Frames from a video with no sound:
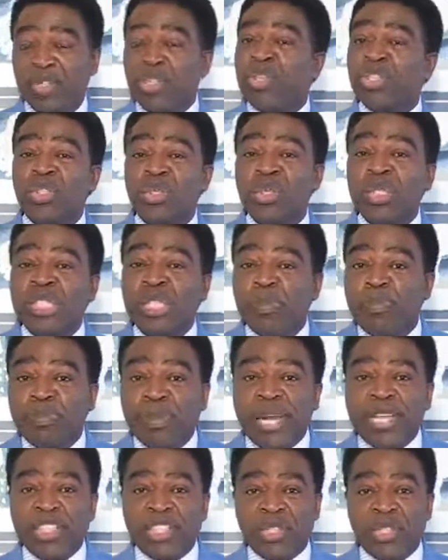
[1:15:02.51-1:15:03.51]
Don't choose
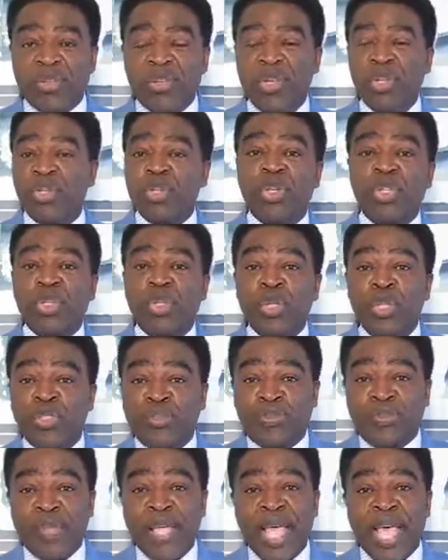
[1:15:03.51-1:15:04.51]
depression. Don't
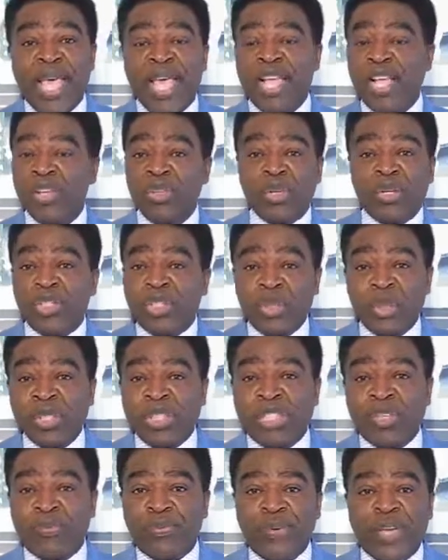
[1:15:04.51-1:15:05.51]
choose fear. Don't
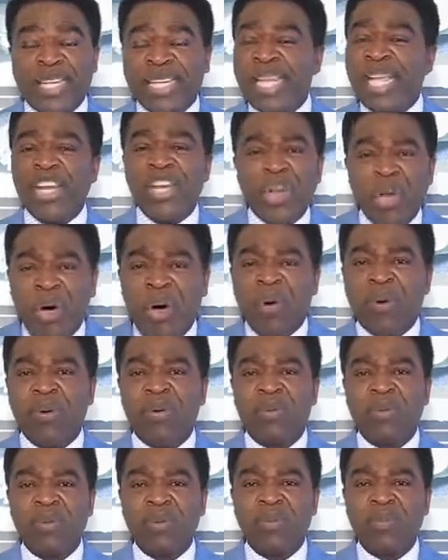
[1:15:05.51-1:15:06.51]
choose defeat.
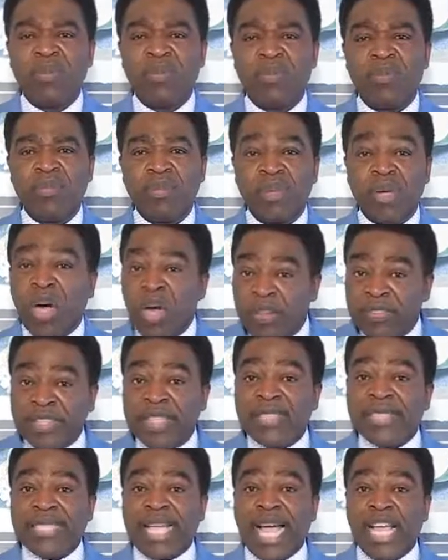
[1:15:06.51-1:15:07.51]
No. All
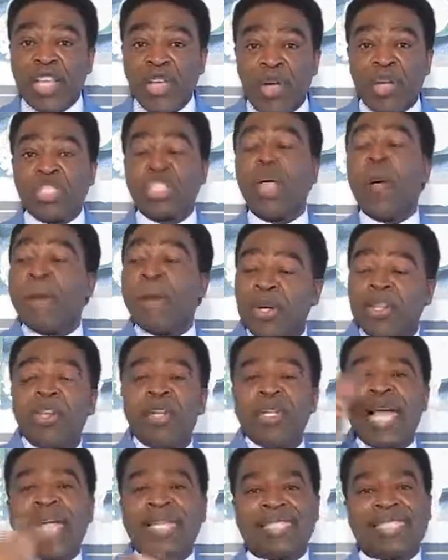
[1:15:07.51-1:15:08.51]
things are yours, but
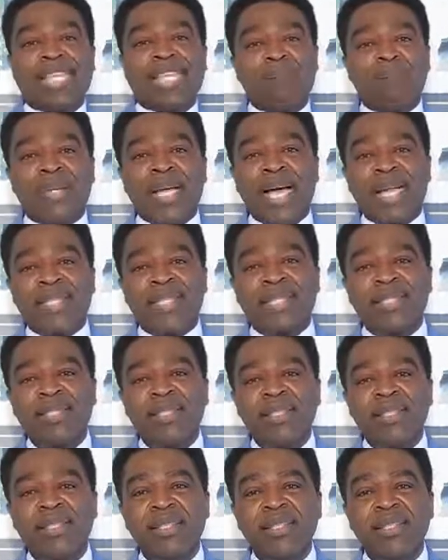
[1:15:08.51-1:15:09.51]
don't accept that.
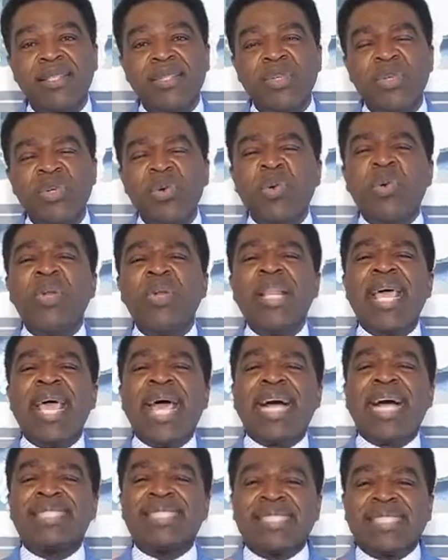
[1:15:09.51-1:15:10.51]
Amen. Only
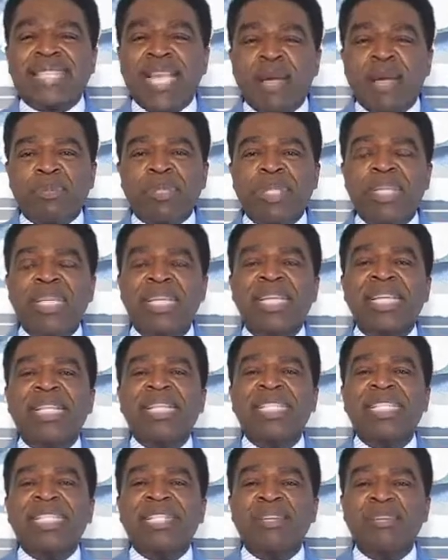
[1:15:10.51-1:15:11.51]
accept
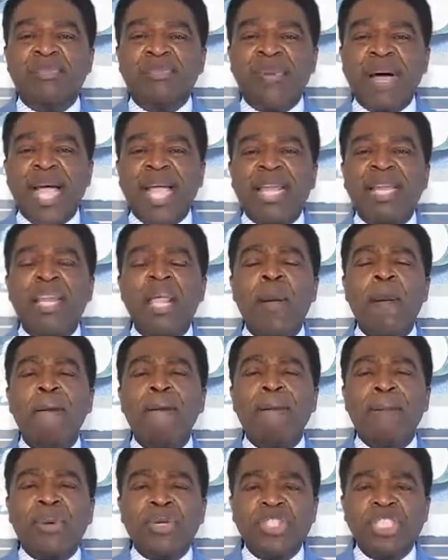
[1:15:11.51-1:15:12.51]
divine
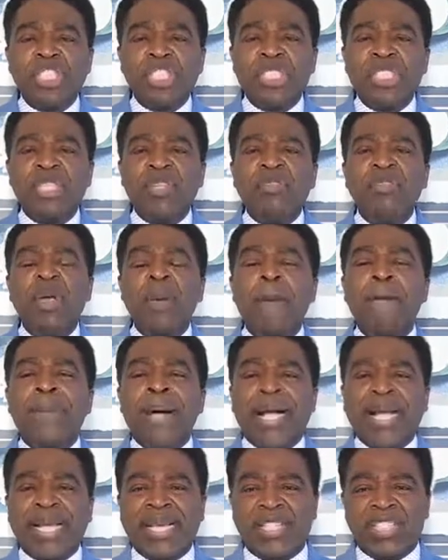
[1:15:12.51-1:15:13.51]
positive
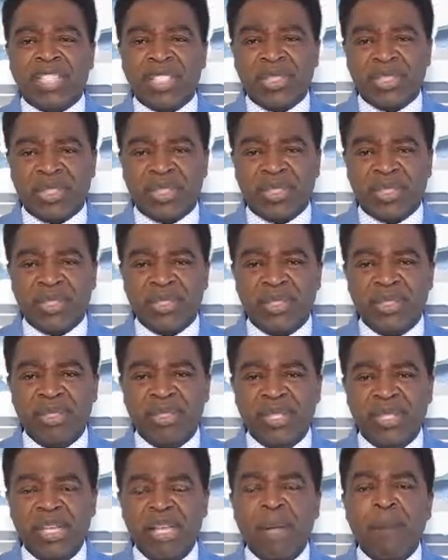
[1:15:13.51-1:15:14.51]
packages. Mm-hmm.
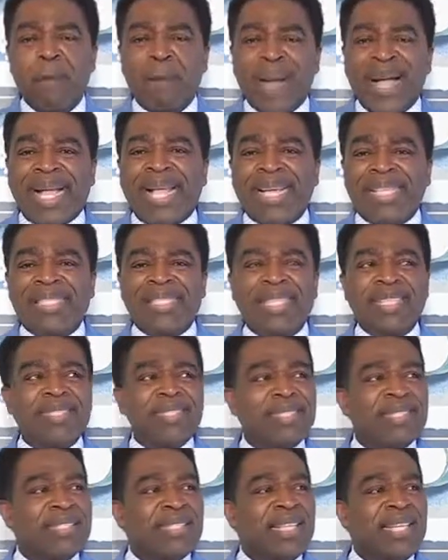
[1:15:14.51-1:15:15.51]

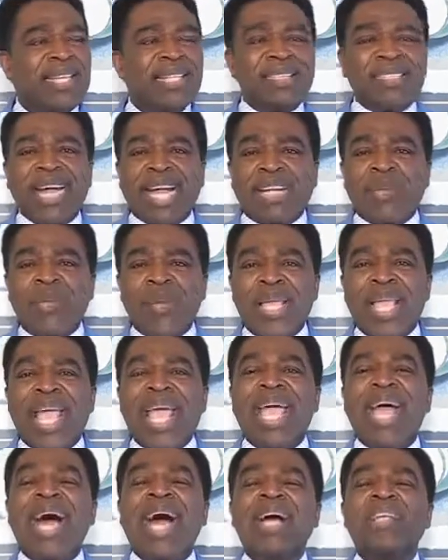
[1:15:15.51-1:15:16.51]
Packages that will
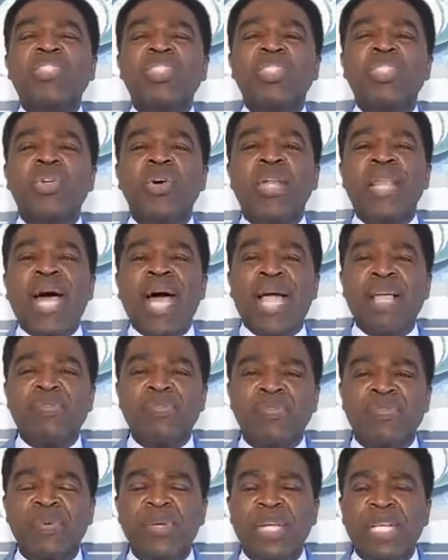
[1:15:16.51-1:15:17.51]
enhance your
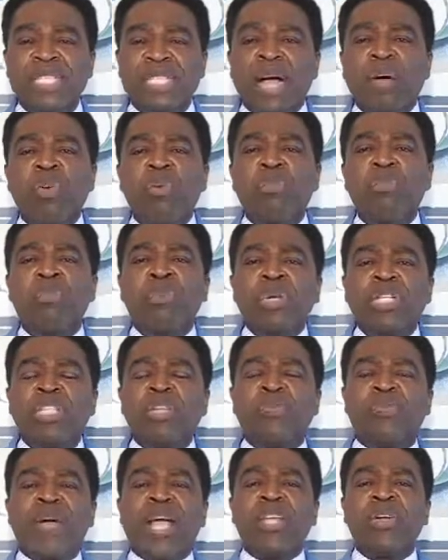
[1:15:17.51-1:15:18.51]
life, that will
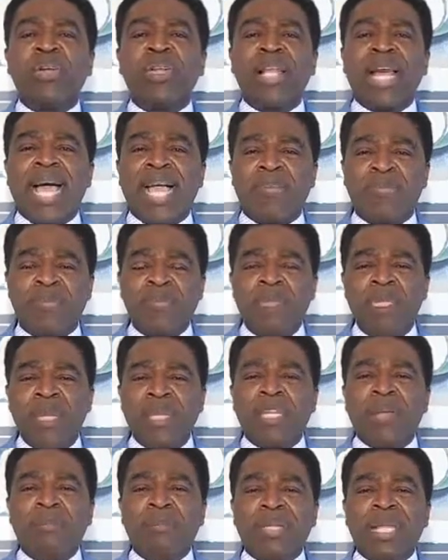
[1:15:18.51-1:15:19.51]
beautify your life,
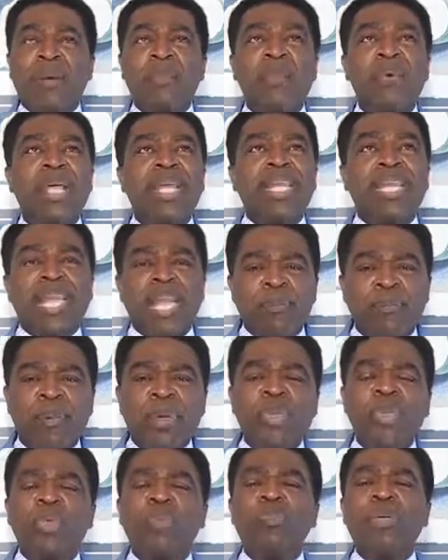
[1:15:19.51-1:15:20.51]
that will
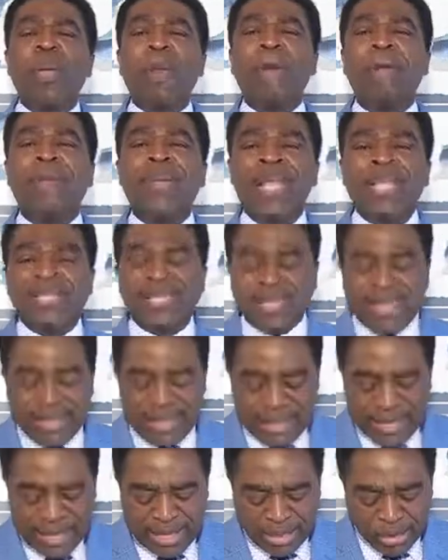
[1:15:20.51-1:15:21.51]
enable you to be a
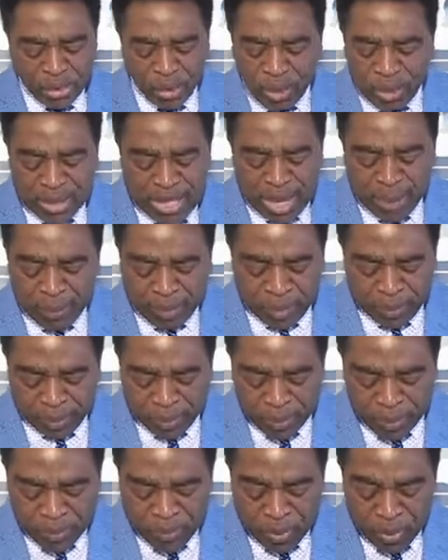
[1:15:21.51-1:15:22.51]
blessing to other
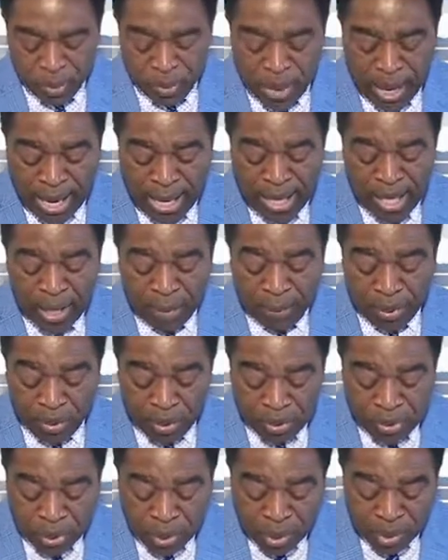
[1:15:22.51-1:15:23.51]
people. Why?
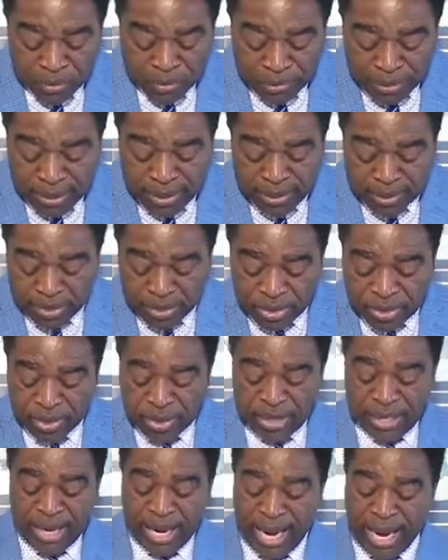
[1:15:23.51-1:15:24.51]
Because all
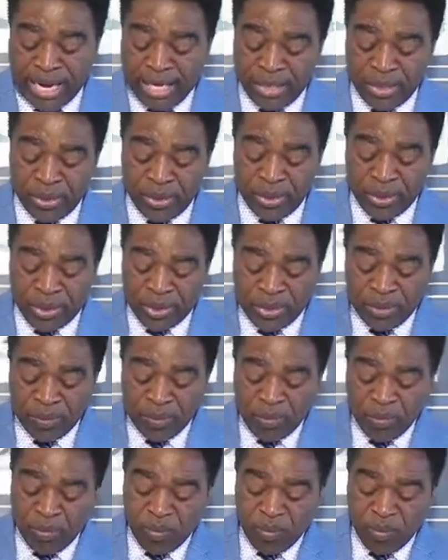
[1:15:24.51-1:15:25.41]
things are yours.